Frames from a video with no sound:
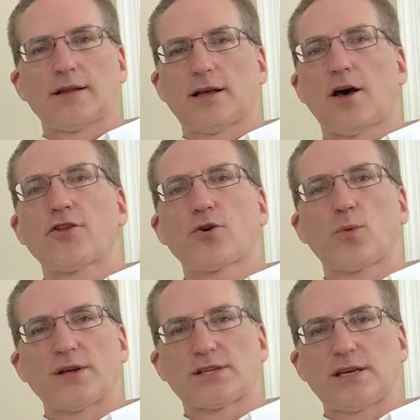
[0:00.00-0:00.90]
on other
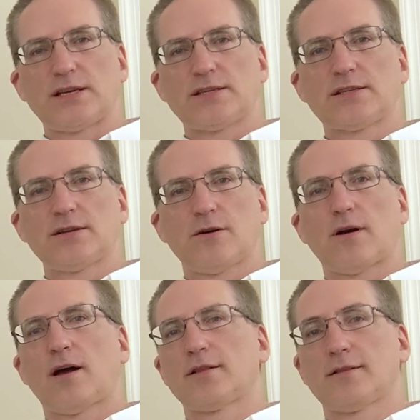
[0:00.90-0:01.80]
whiskeys,
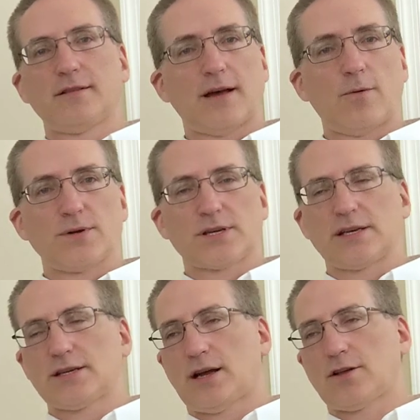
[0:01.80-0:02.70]
or on not
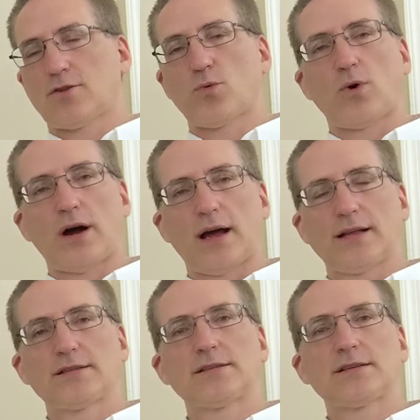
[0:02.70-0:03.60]
whiskeys, on other
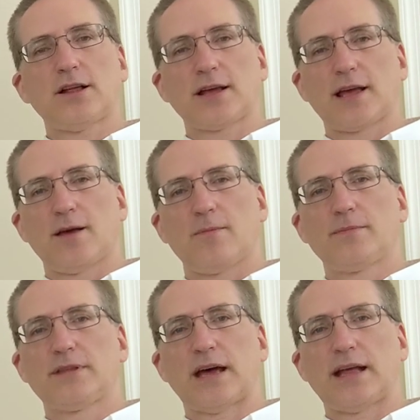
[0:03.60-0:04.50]
wines, telling
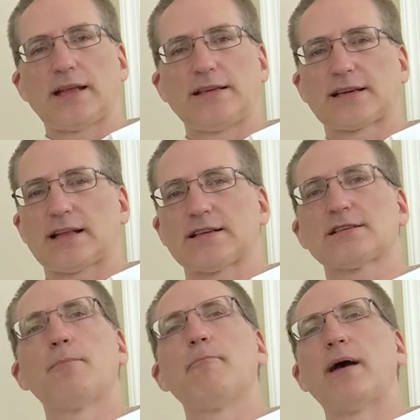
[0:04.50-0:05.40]
him that he's got
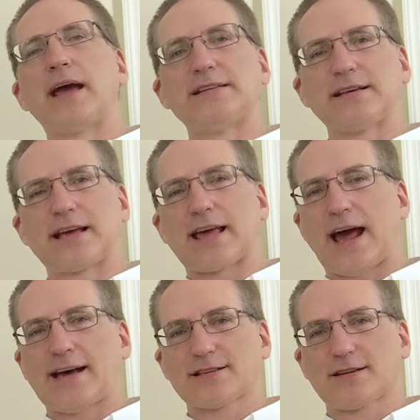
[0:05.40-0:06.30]
this amazing
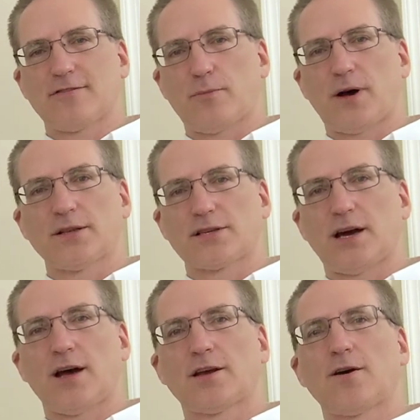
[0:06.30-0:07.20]
cask of
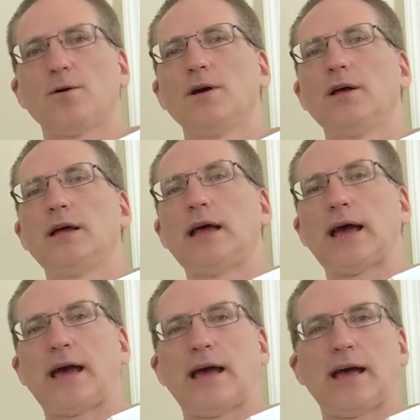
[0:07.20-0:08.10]
Amontillado
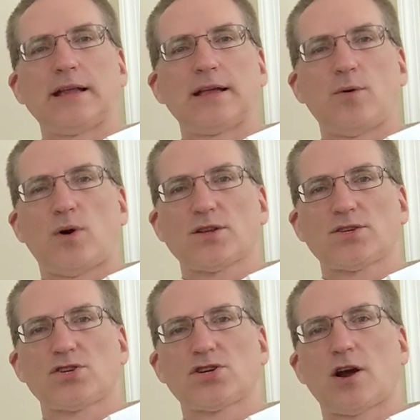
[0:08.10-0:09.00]
and he
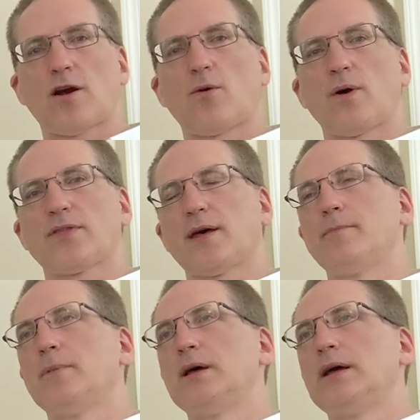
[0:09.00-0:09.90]
wants to share it with
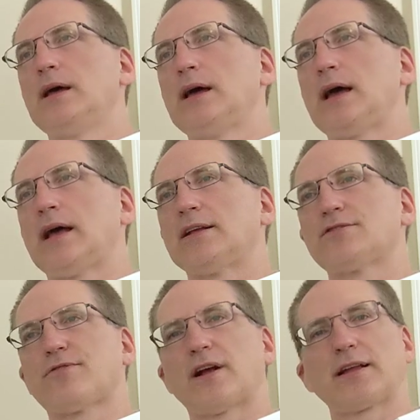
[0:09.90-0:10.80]
him. And
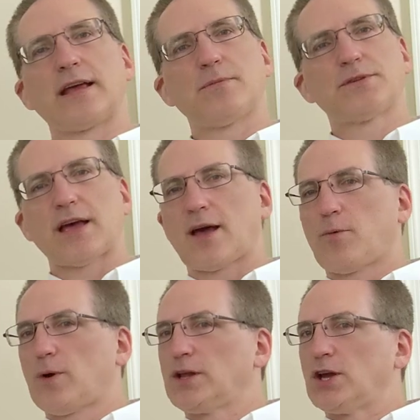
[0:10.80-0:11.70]
his friend keeps
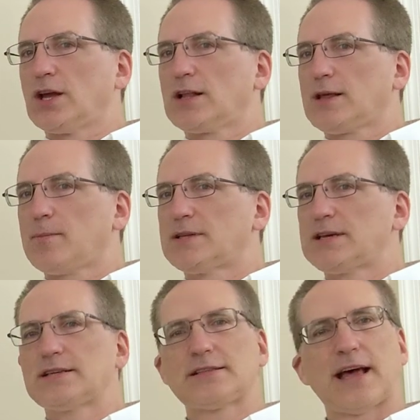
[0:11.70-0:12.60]
saying, when are you going to let me
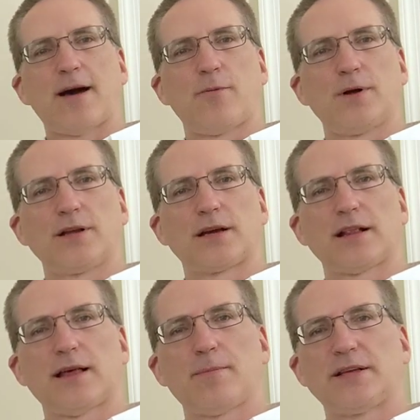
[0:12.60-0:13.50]
taste that? When are you
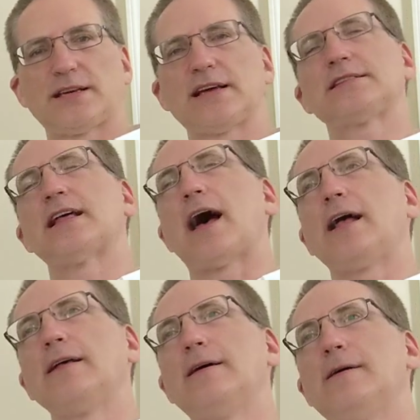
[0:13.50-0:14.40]
going to let me taste that?